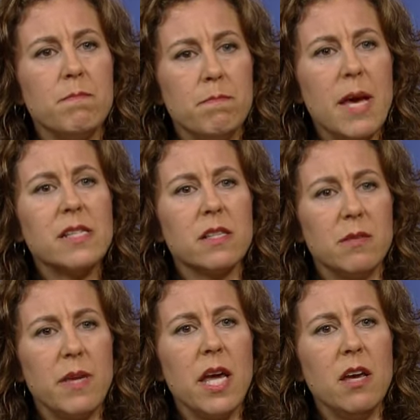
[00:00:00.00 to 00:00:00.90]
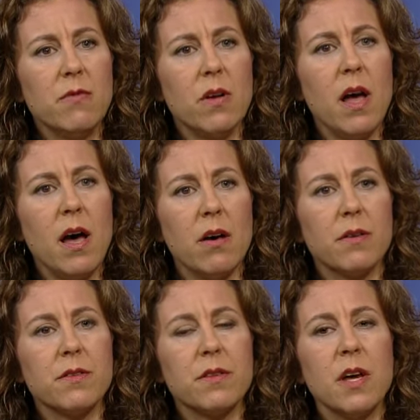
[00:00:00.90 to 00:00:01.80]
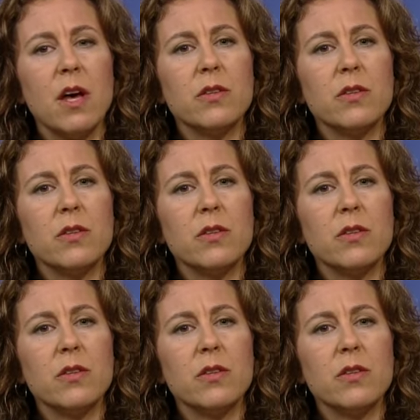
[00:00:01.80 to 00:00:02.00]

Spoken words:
mental and behavioral health,